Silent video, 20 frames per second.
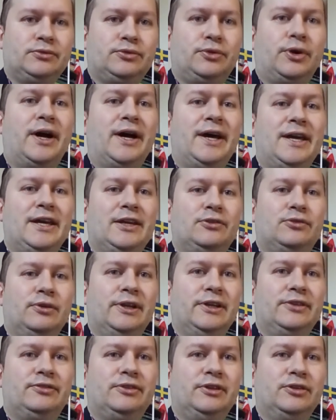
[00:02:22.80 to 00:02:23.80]
trying to
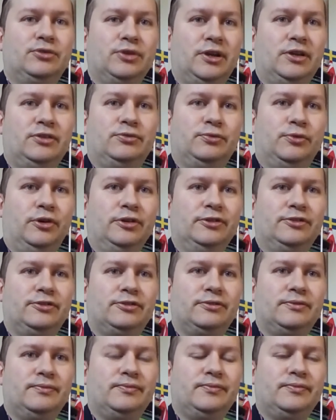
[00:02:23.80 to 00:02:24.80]
listening to His
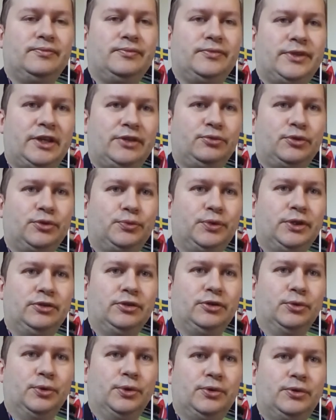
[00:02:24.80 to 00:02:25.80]
voice. That's what we
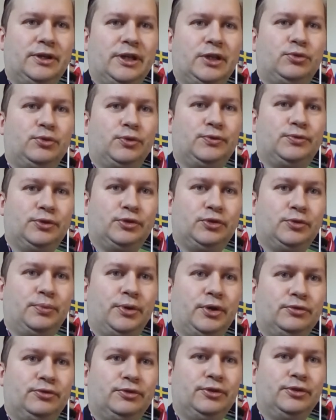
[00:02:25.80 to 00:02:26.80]
do, or that's what we're
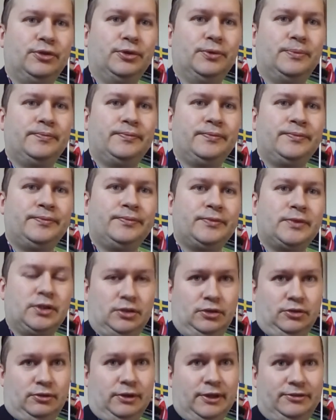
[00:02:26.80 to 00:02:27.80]
supposed to do.
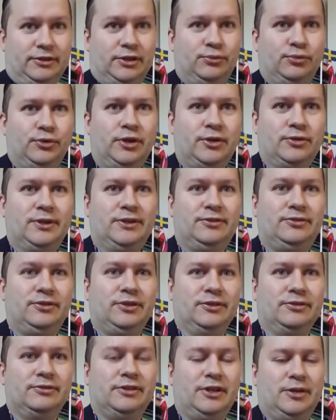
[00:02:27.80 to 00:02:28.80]
At least if we're
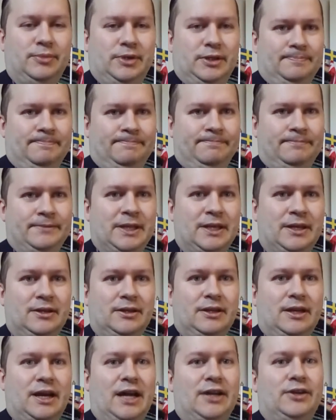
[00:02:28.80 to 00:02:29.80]
Christians. I mean,
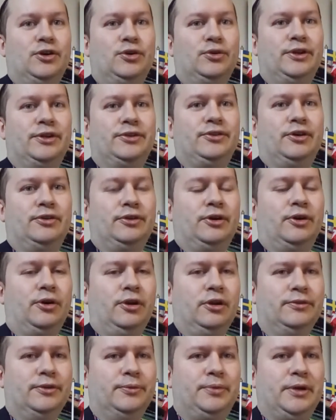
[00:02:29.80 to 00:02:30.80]
I know that not
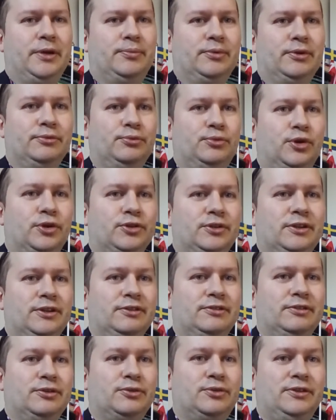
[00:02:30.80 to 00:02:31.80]
all of the people watching
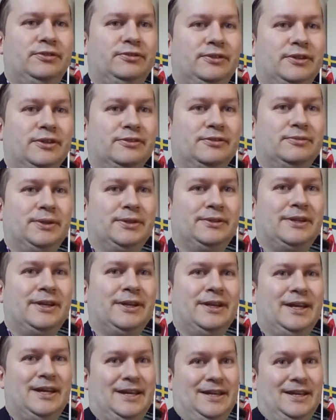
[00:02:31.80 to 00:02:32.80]
this are Christians, but
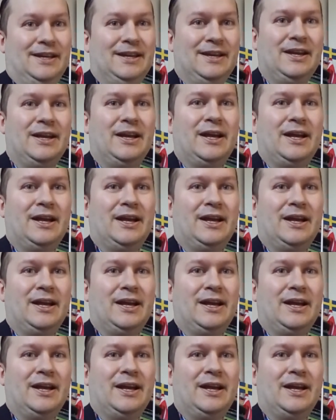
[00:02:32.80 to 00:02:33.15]
hey,